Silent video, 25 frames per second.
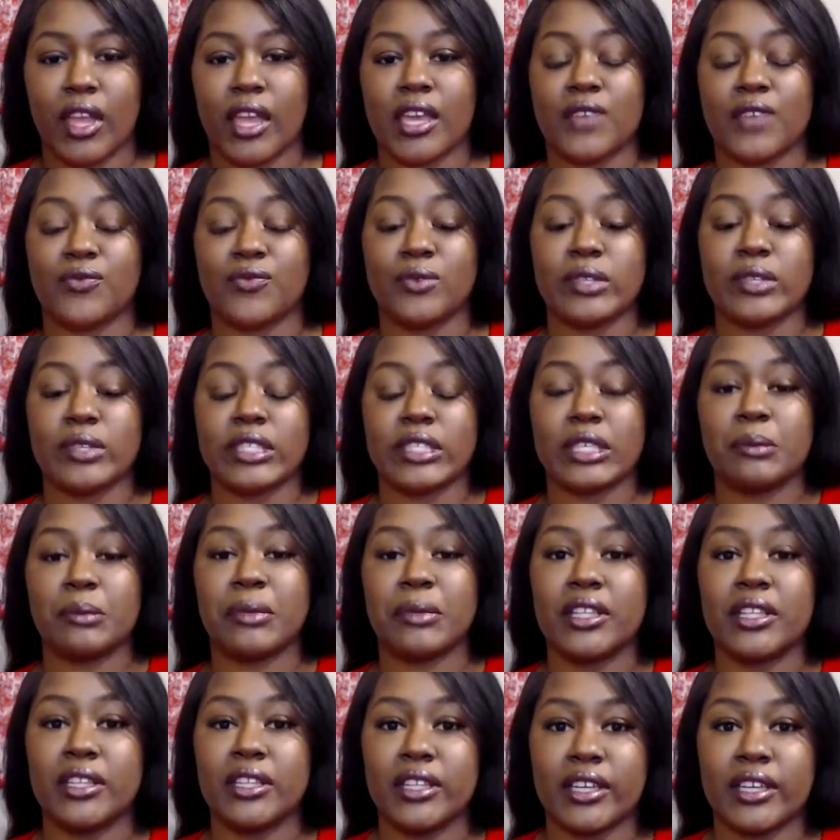If you see
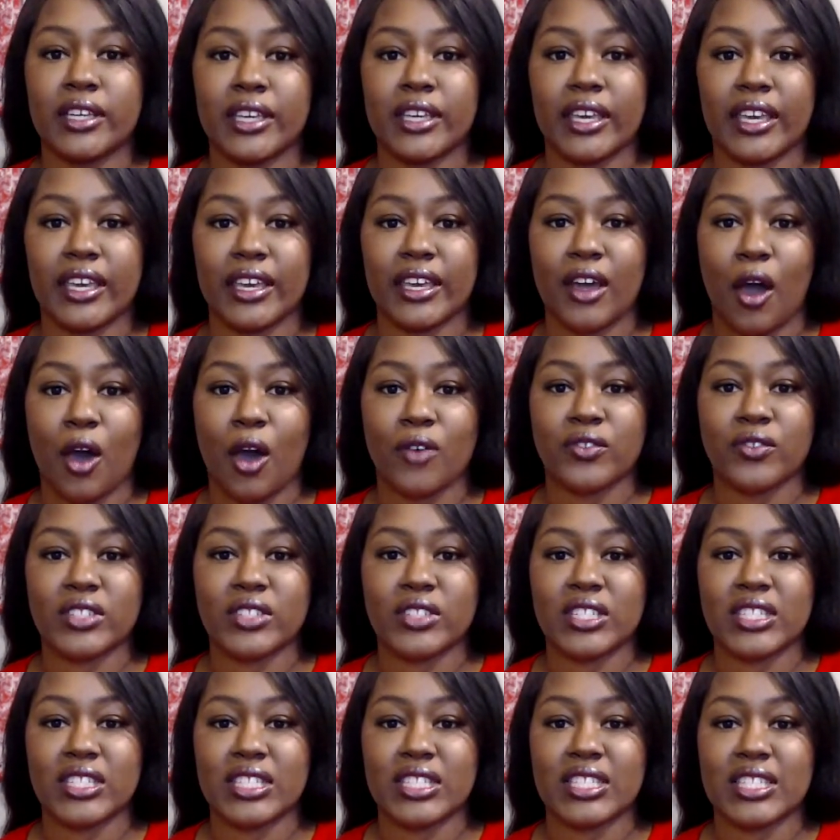me looking off
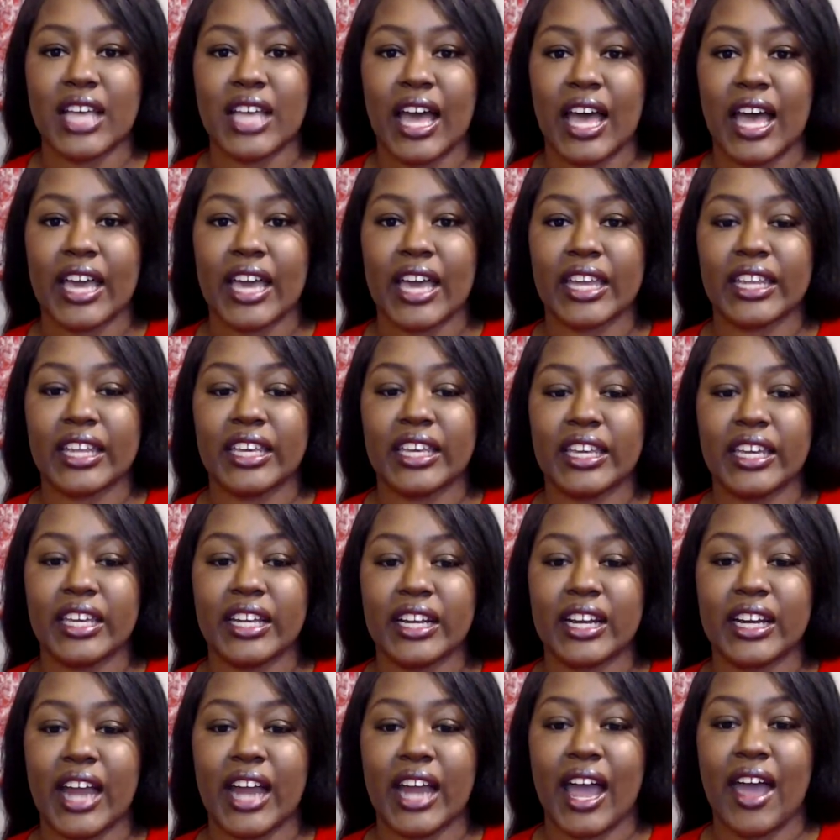to the side
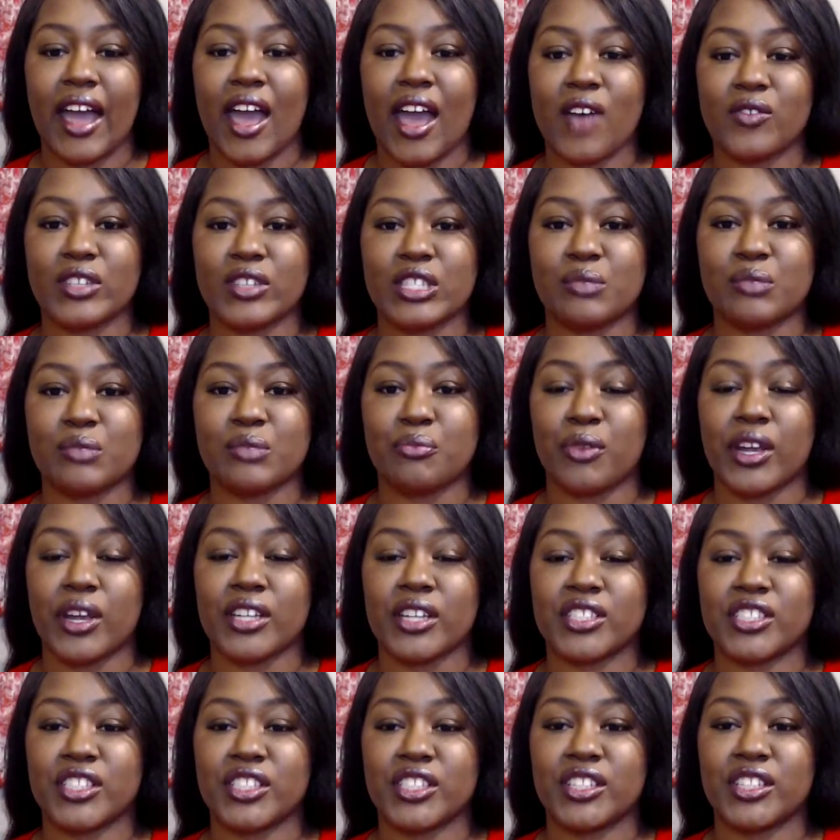here, I have a
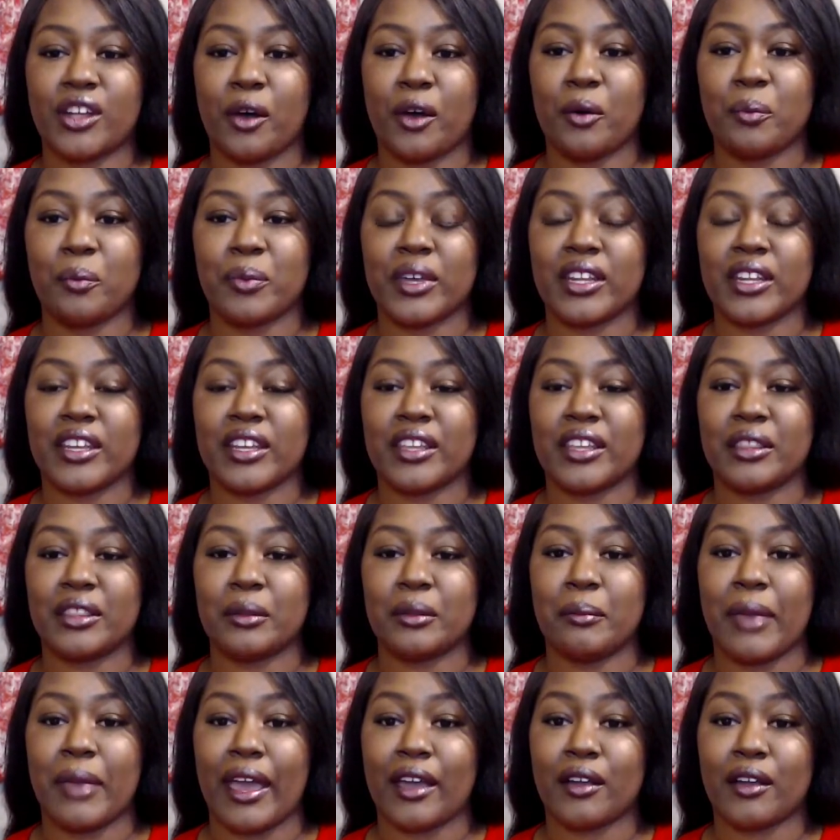spreadsheet open in the
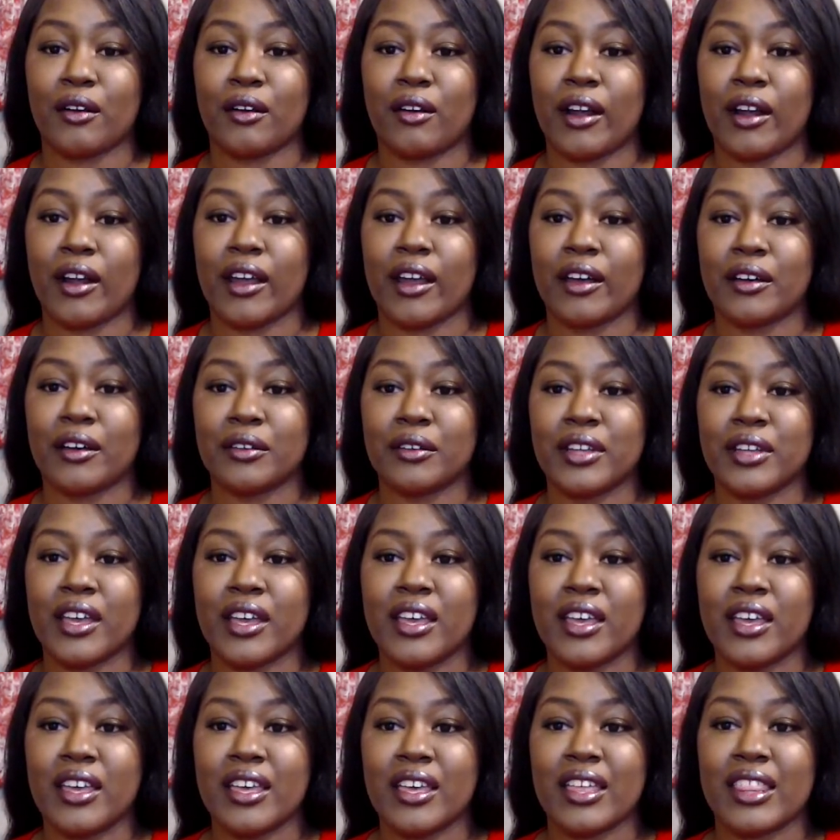background
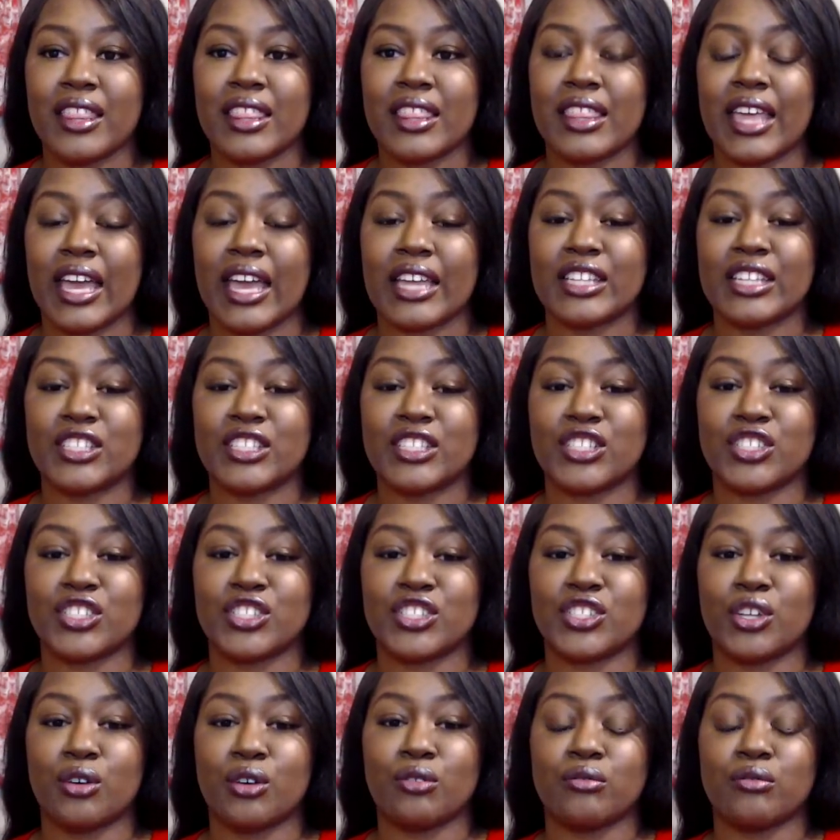that
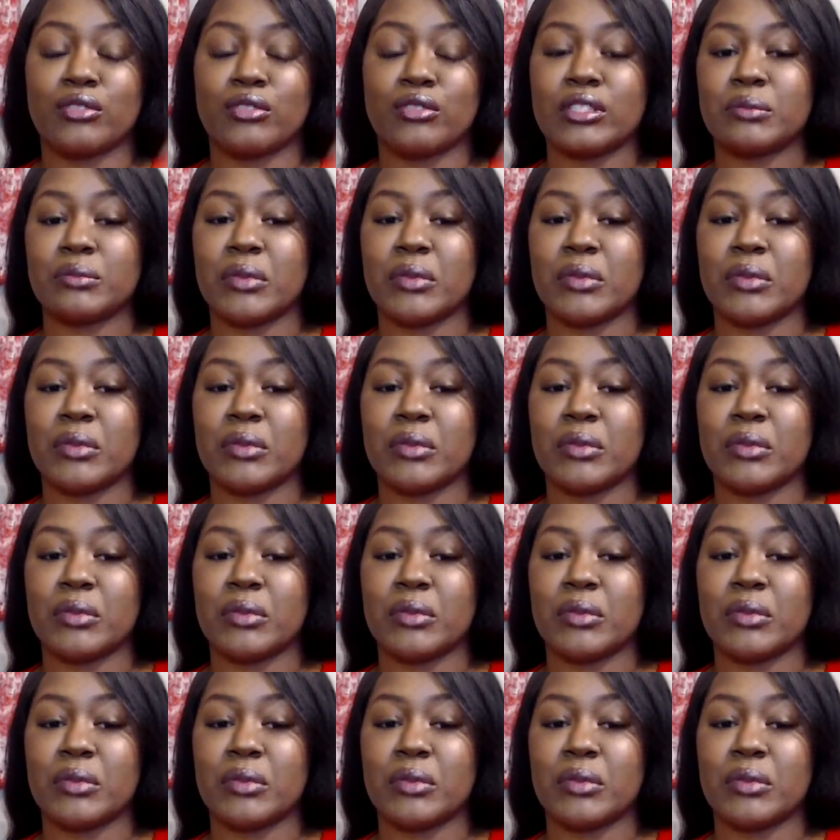just shows